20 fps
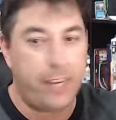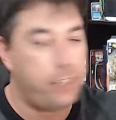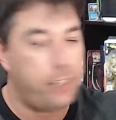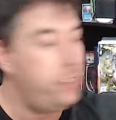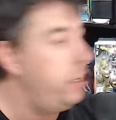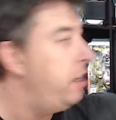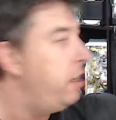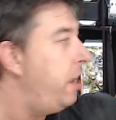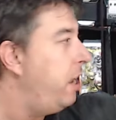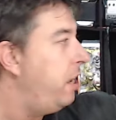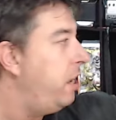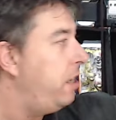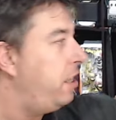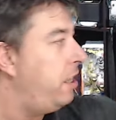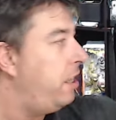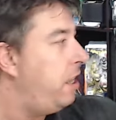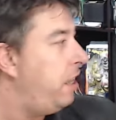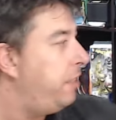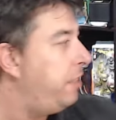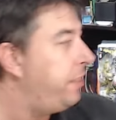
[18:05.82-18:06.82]
It,
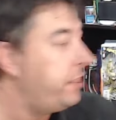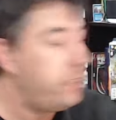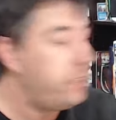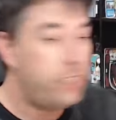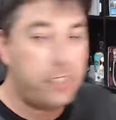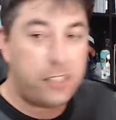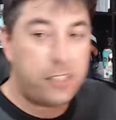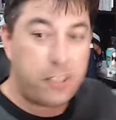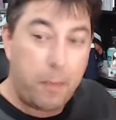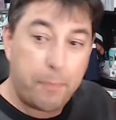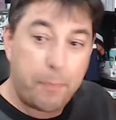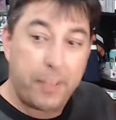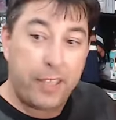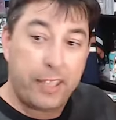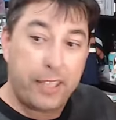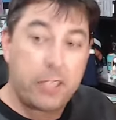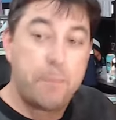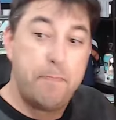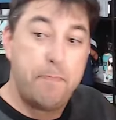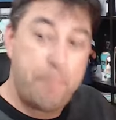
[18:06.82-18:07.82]
it, this is something
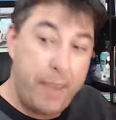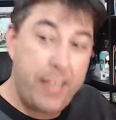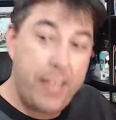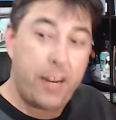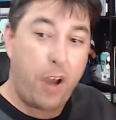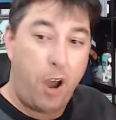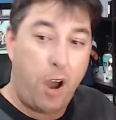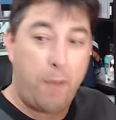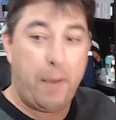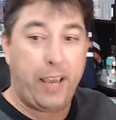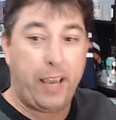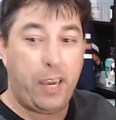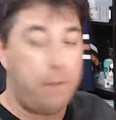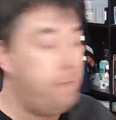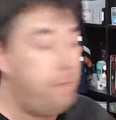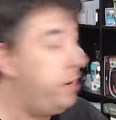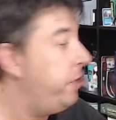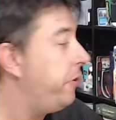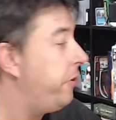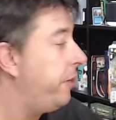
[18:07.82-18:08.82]
that's been on my
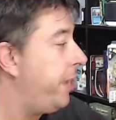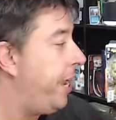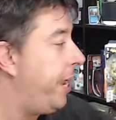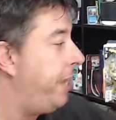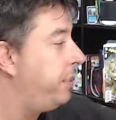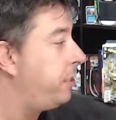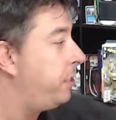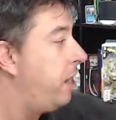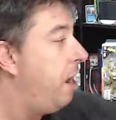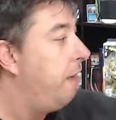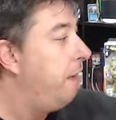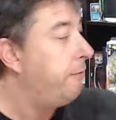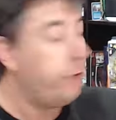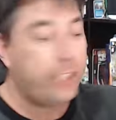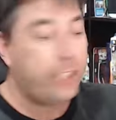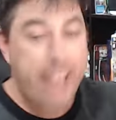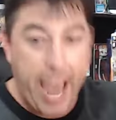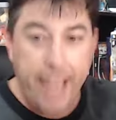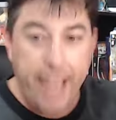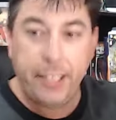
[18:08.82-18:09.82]
computer case for
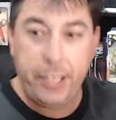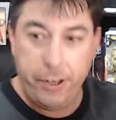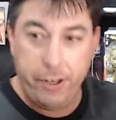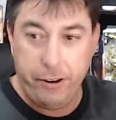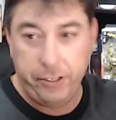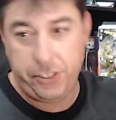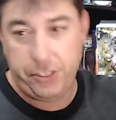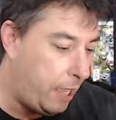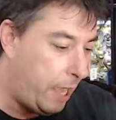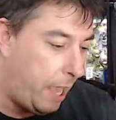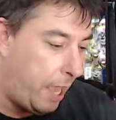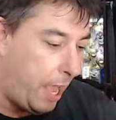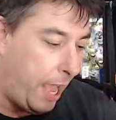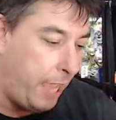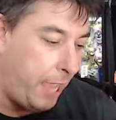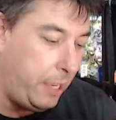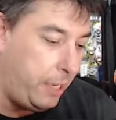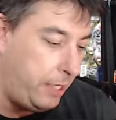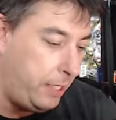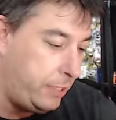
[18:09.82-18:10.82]
ten years now.
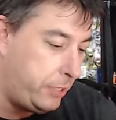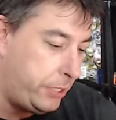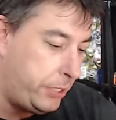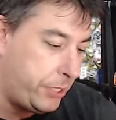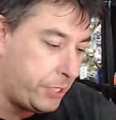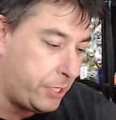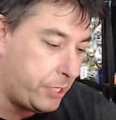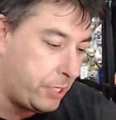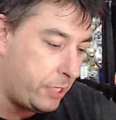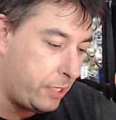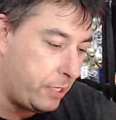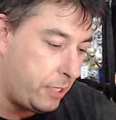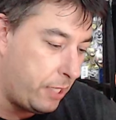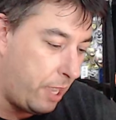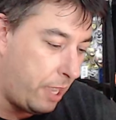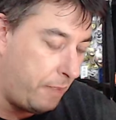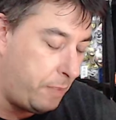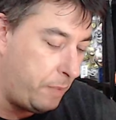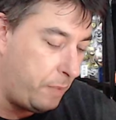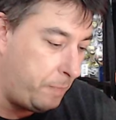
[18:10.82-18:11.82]
I just,
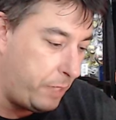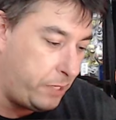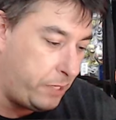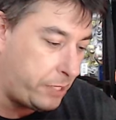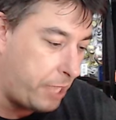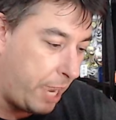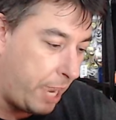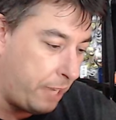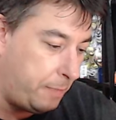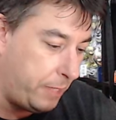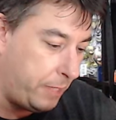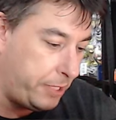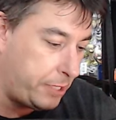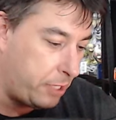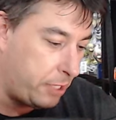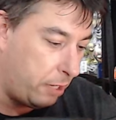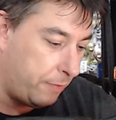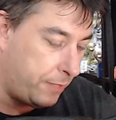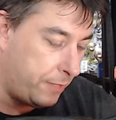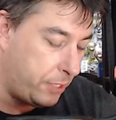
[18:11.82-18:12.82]
I've been beside
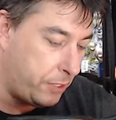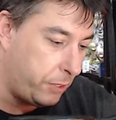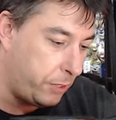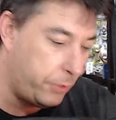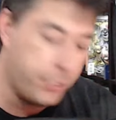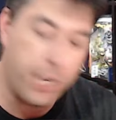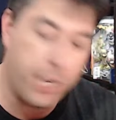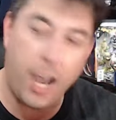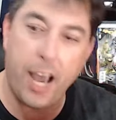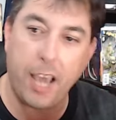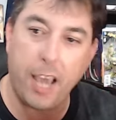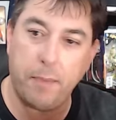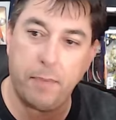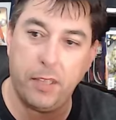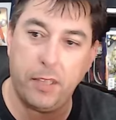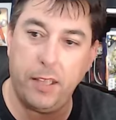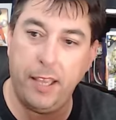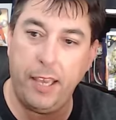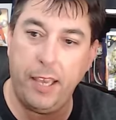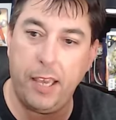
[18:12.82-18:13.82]
myself this whole time,
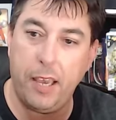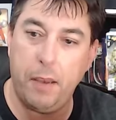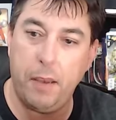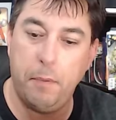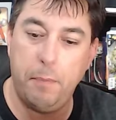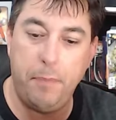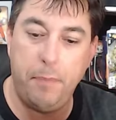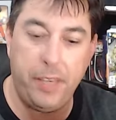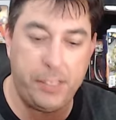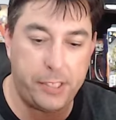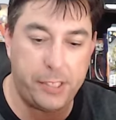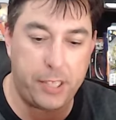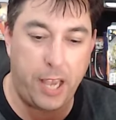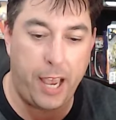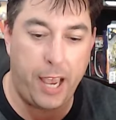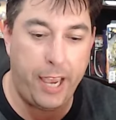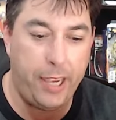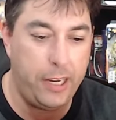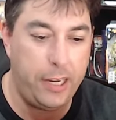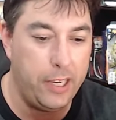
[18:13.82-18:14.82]
like beside